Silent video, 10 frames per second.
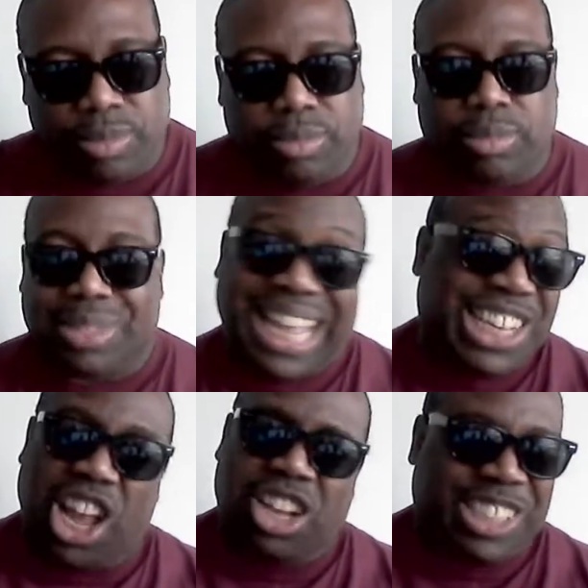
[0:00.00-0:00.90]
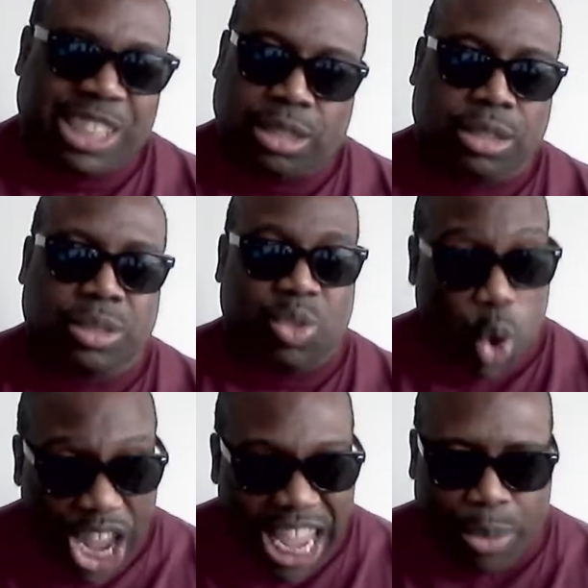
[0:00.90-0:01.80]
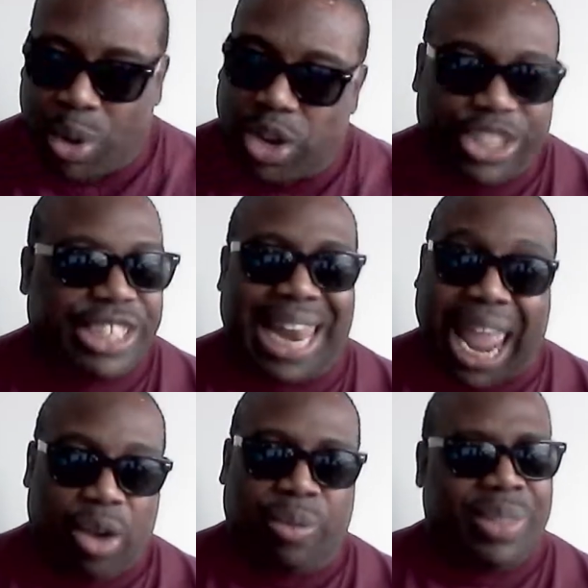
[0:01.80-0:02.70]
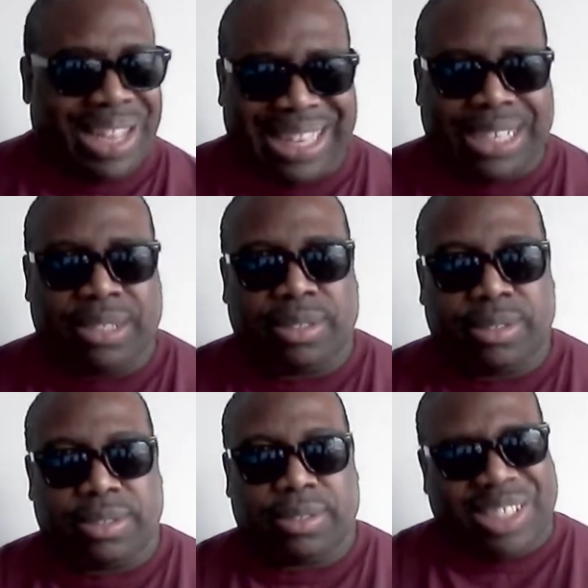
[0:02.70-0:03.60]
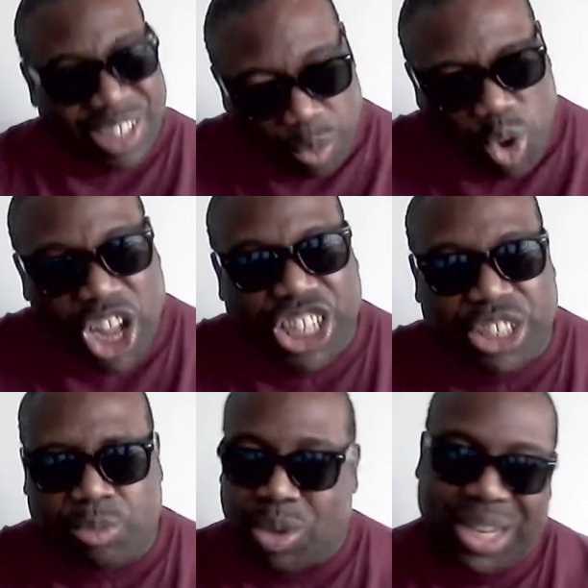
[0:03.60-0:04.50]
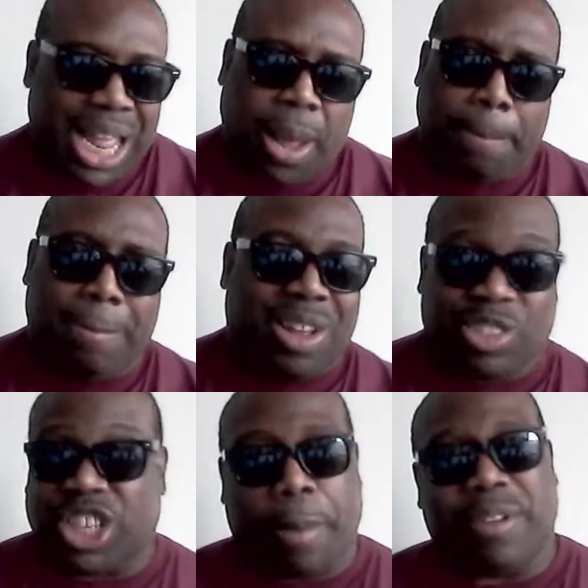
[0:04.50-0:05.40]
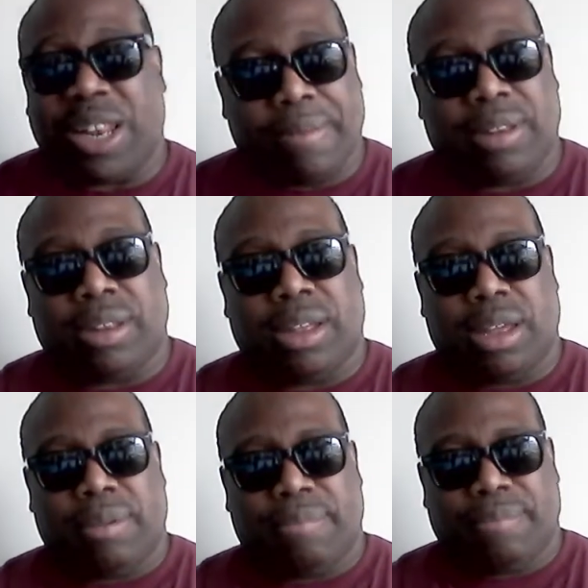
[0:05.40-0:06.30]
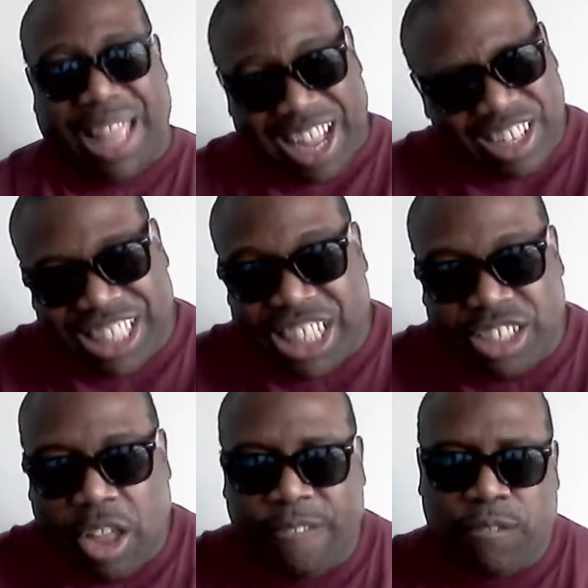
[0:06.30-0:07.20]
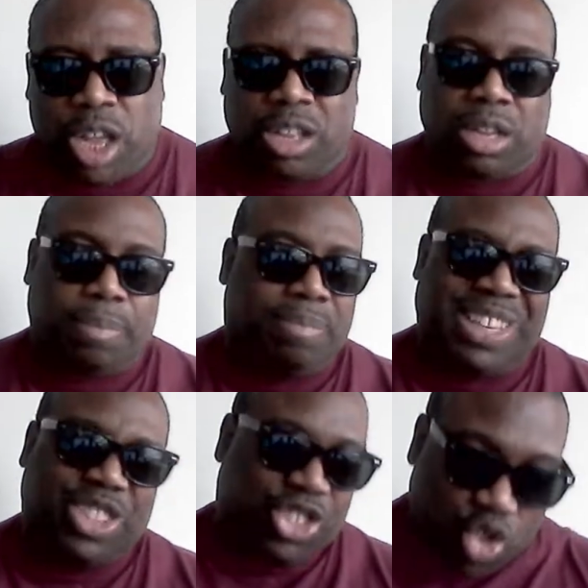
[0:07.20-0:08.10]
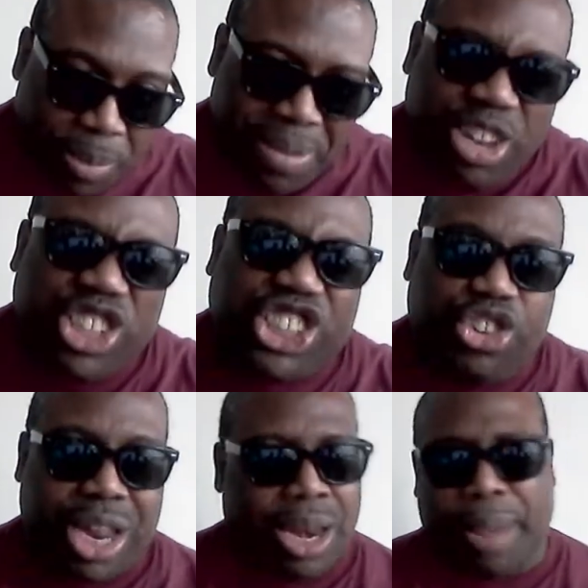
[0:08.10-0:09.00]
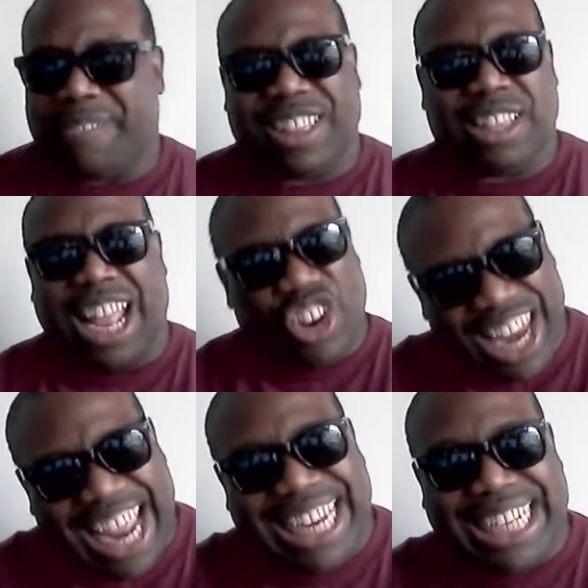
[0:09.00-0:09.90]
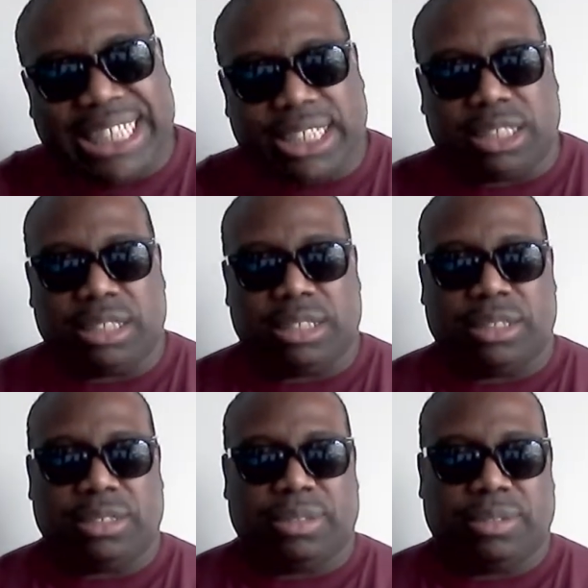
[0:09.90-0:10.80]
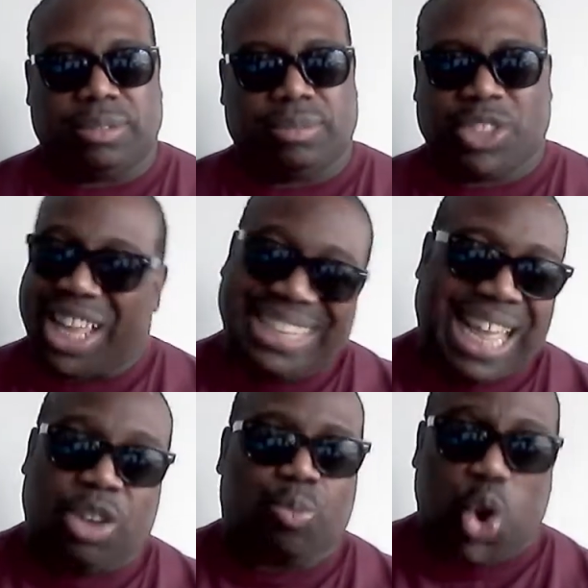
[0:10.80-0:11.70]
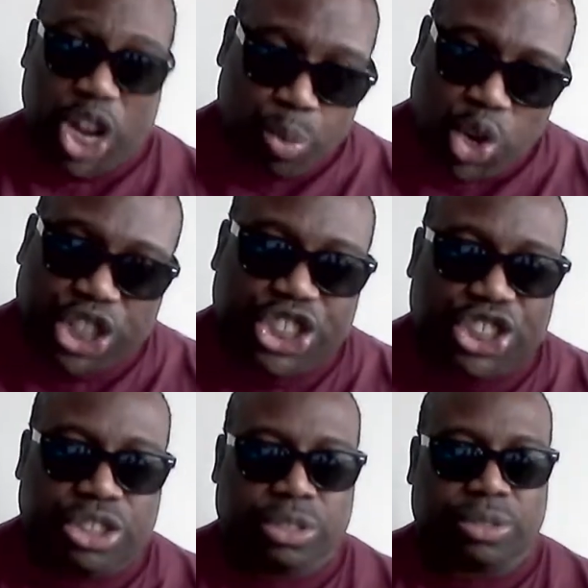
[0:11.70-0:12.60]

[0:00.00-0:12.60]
Things are just way worse now than it was when I was talking about this stuff during street ministry in the early 90s. So things are way worse.